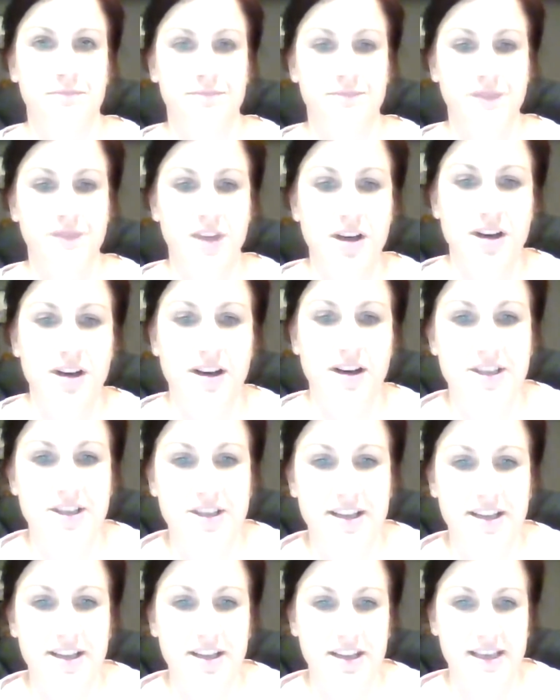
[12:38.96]
Hi,
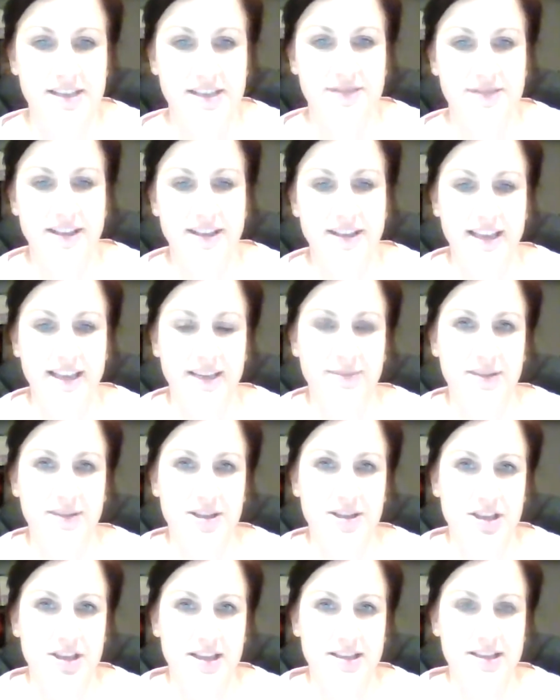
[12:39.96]
Jana. Thanks for letting me
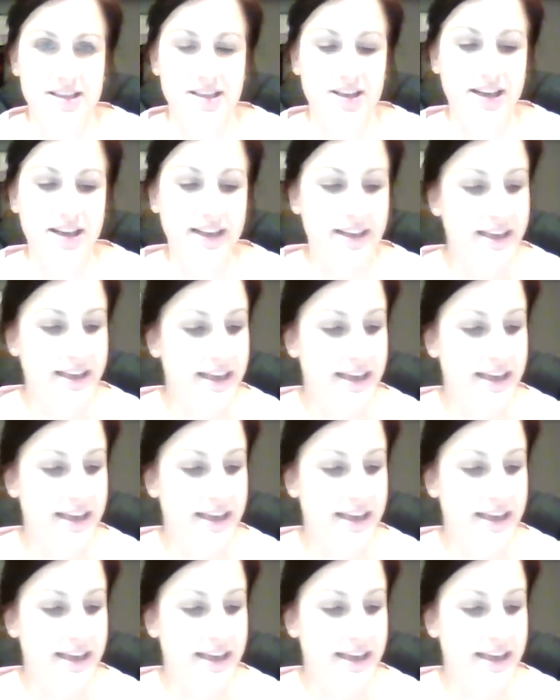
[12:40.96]
share tonight.